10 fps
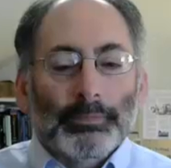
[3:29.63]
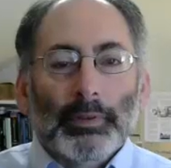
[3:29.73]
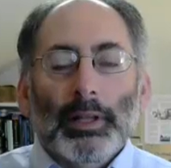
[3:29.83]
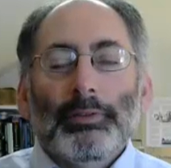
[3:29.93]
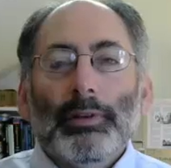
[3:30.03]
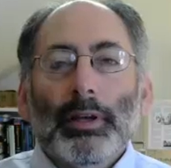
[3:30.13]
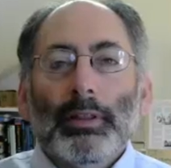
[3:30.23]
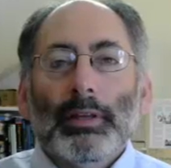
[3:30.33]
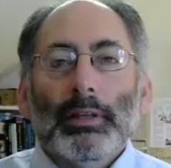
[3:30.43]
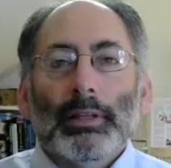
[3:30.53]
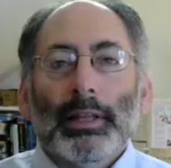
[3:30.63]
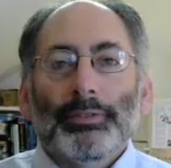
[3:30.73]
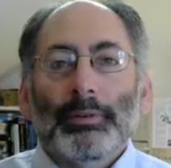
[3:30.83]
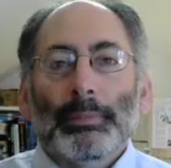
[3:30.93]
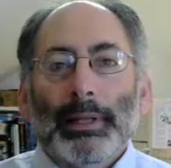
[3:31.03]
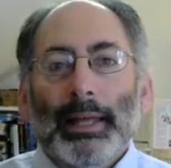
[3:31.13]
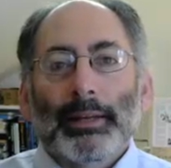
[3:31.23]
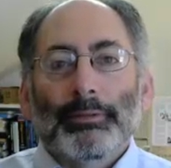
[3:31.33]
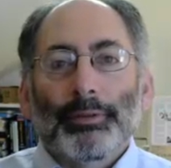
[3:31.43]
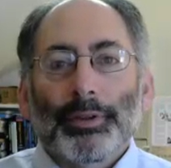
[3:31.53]
Let's look at the lesson planning
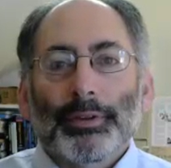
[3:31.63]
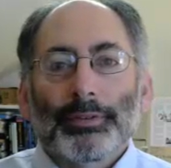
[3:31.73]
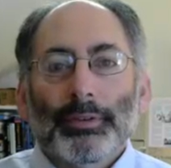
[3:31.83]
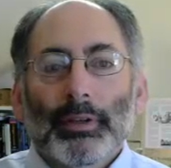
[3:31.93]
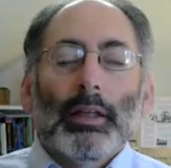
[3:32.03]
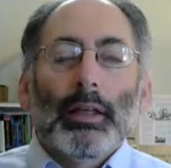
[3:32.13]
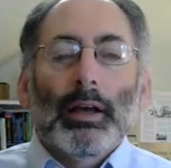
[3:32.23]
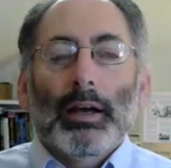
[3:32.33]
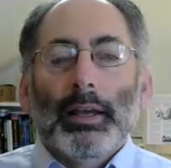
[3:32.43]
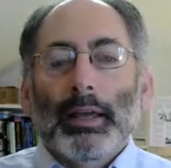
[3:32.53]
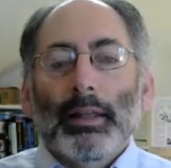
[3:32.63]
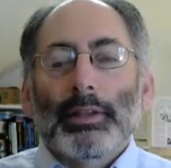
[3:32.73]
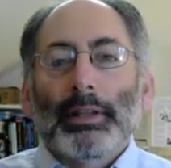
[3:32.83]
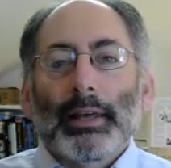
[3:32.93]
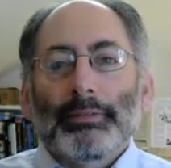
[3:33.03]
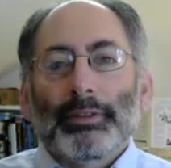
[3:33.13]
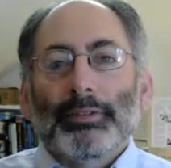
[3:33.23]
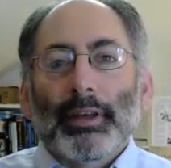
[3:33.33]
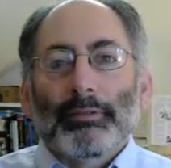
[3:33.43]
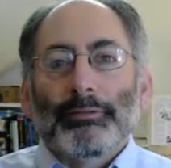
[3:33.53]
for this. Again, on the left is
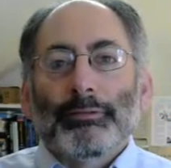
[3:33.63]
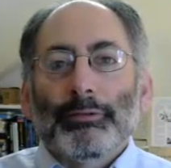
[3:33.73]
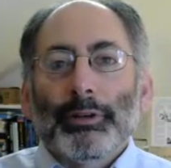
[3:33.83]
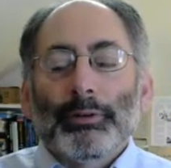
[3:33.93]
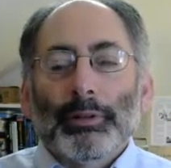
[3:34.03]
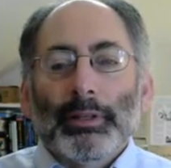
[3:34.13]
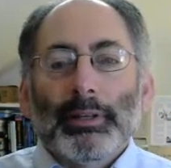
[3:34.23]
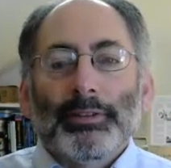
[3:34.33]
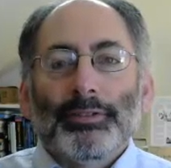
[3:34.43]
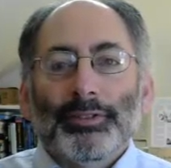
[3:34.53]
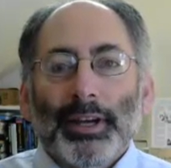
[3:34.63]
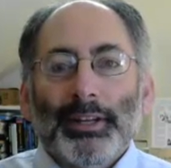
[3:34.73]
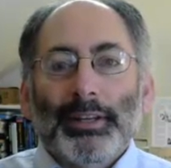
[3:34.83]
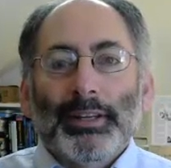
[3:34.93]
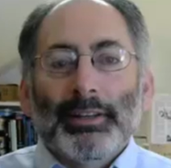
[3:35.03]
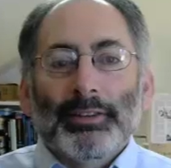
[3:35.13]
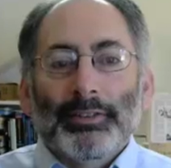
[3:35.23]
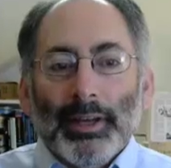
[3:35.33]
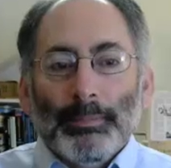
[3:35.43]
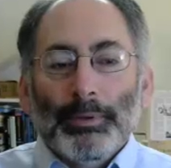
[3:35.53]
that frequently cited
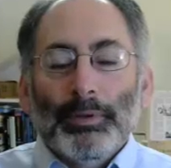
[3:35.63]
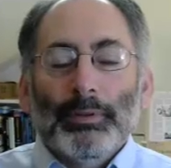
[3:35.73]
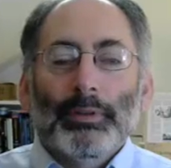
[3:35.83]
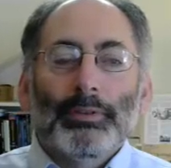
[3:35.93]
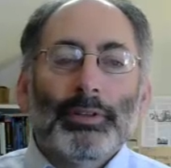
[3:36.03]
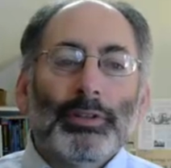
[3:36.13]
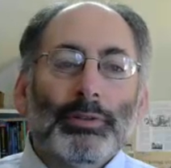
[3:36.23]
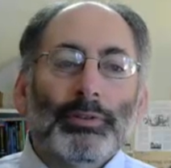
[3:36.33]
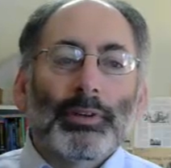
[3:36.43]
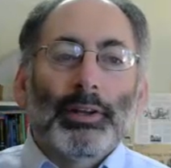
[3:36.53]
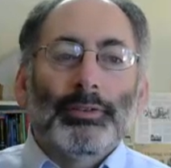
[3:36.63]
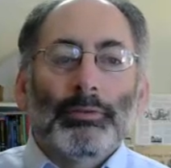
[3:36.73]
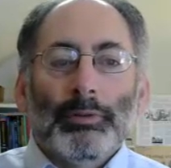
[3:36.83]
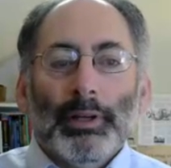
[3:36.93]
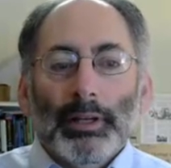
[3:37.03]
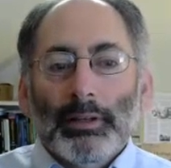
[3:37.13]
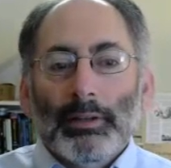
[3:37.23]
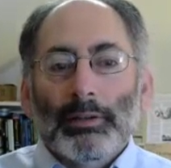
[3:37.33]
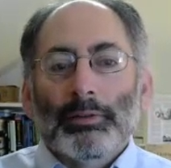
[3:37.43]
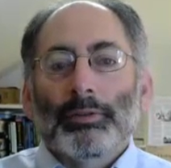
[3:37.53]
example. Teacher assigns a reading, the
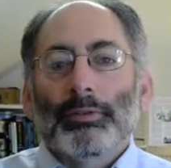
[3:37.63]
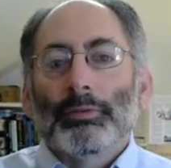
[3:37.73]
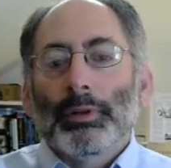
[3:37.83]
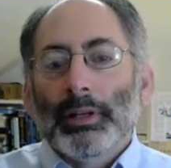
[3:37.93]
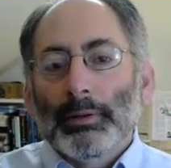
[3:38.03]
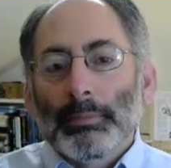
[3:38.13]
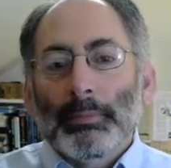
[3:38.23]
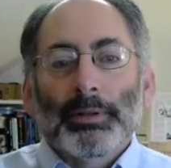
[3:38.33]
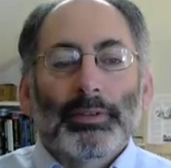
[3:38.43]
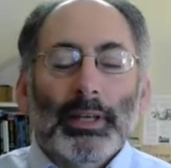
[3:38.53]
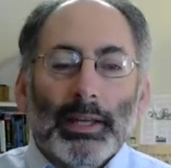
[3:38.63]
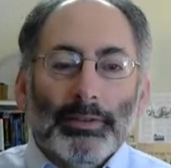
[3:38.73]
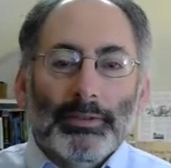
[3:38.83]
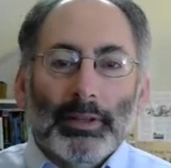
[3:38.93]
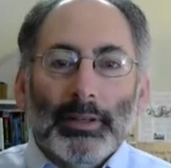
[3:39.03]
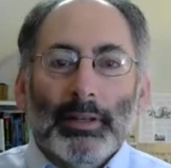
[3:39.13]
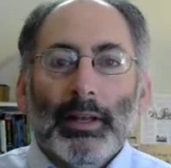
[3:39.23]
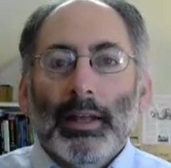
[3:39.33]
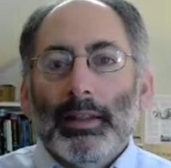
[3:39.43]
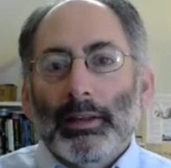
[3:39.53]
learners read it, maybe it's a case study,
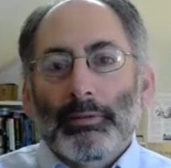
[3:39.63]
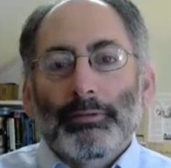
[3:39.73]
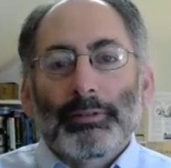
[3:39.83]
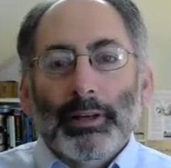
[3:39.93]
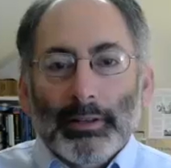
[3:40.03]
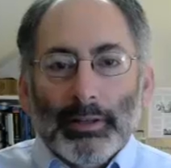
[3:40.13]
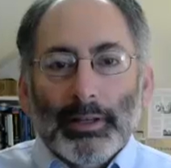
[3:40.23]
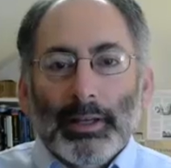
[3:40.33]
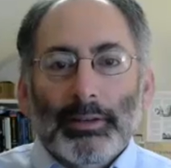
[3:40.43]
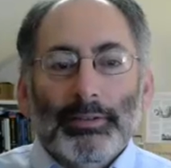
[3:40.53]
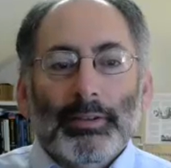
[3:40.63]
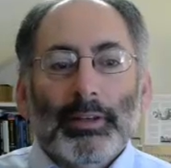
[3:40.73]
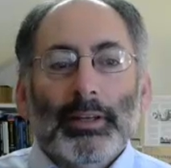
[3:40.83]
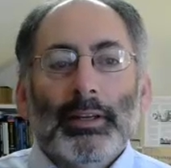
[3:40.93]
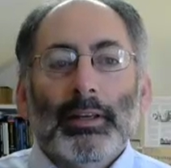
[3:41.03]
they reflect on the case study.